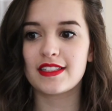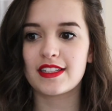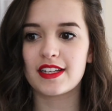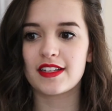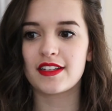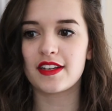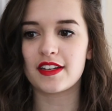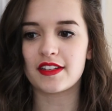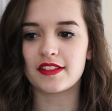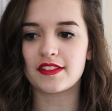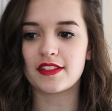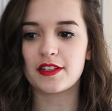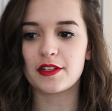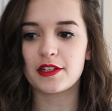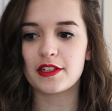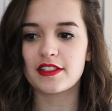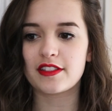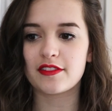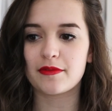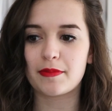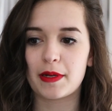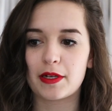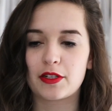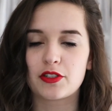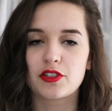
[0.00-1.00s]
did a series
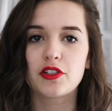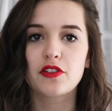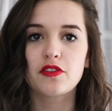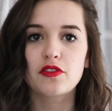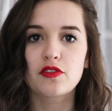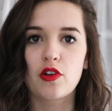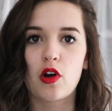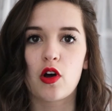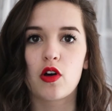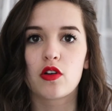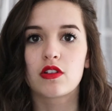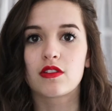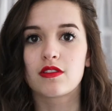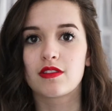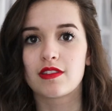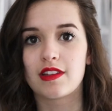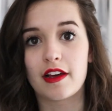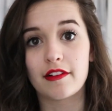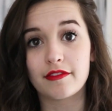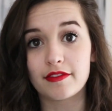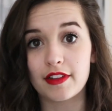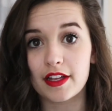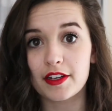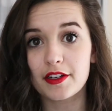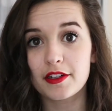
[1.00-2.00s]
of pictures called
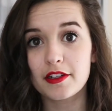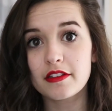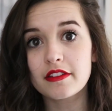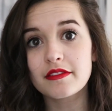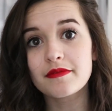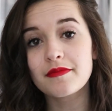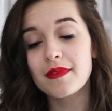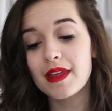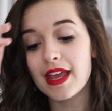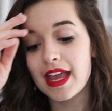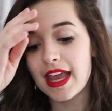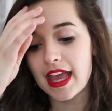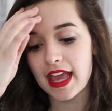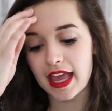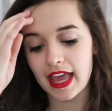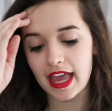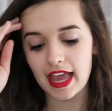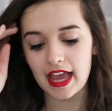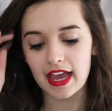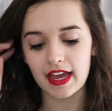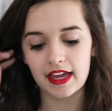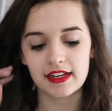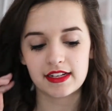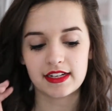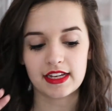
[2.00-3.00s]
Love Letters,
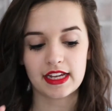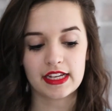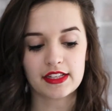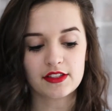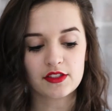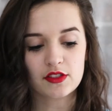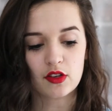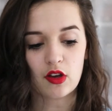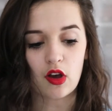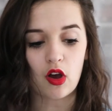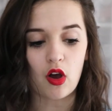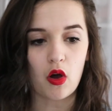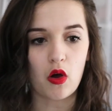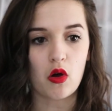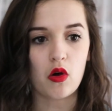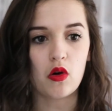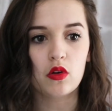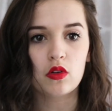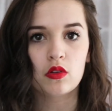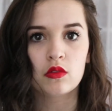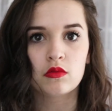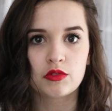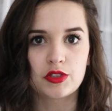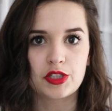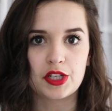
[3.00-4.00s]
and it's
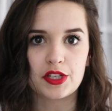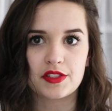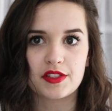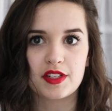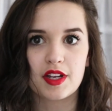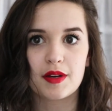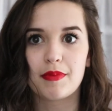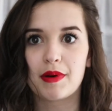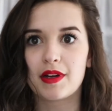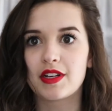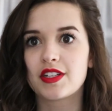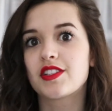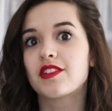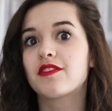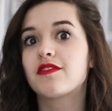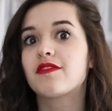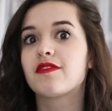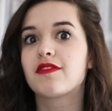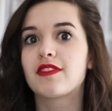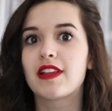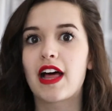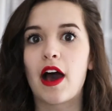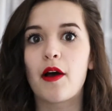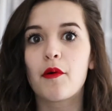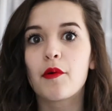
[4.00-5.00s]
all just a bunch of
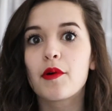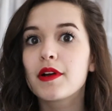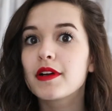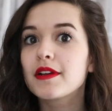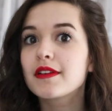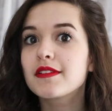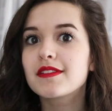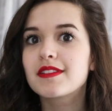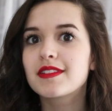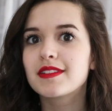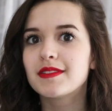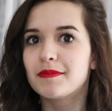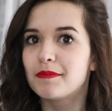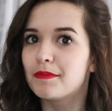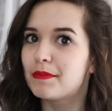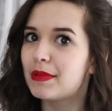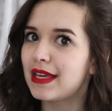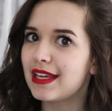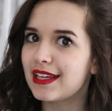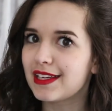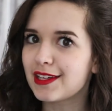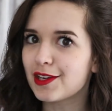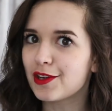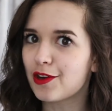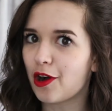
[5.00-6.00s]
flowers
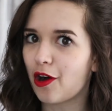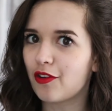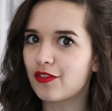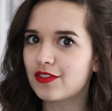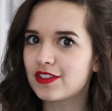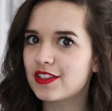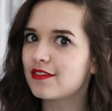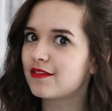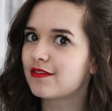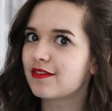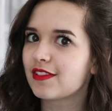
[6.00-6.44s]
being engulfed in